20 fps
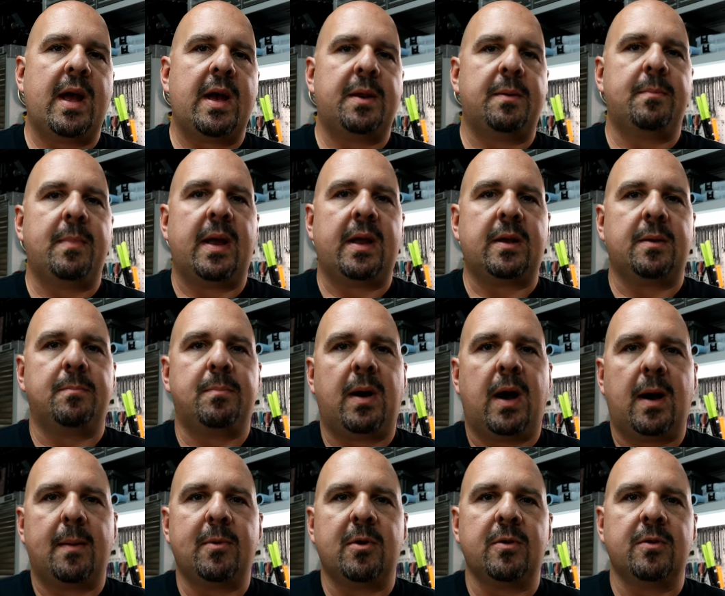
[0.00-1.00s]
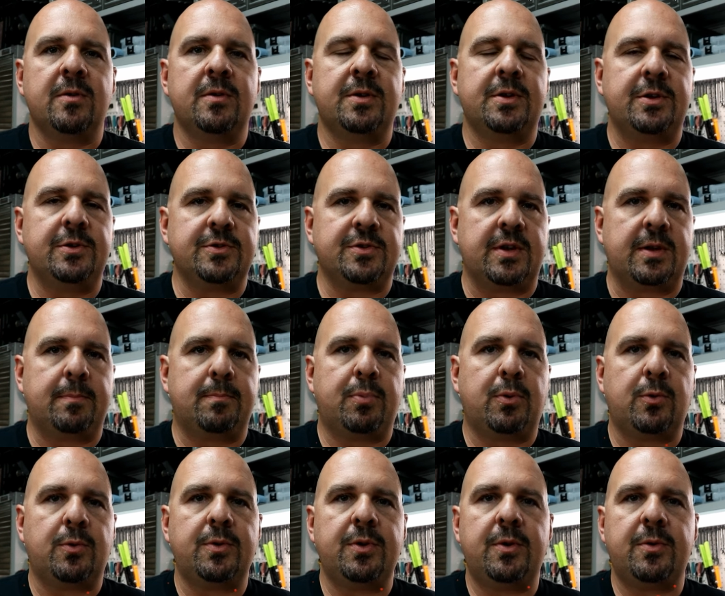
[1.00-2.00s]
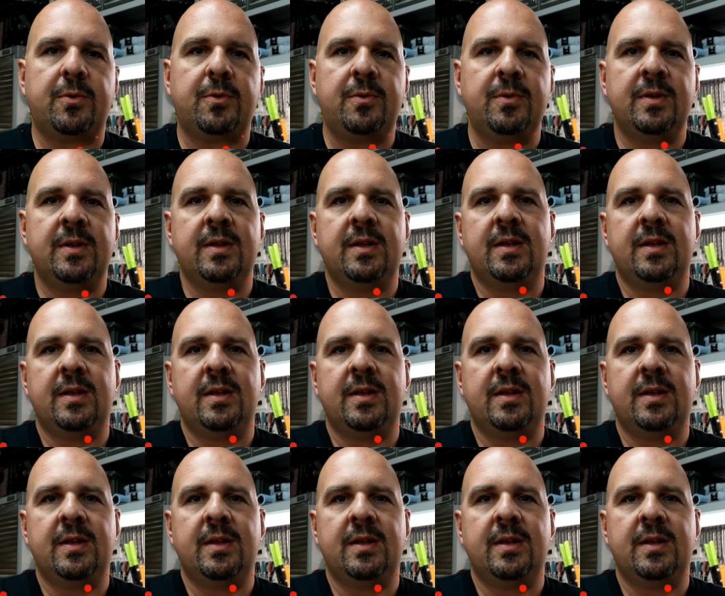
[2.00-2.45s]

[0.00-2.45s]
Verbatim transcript: how to make a bobber using pool noodle.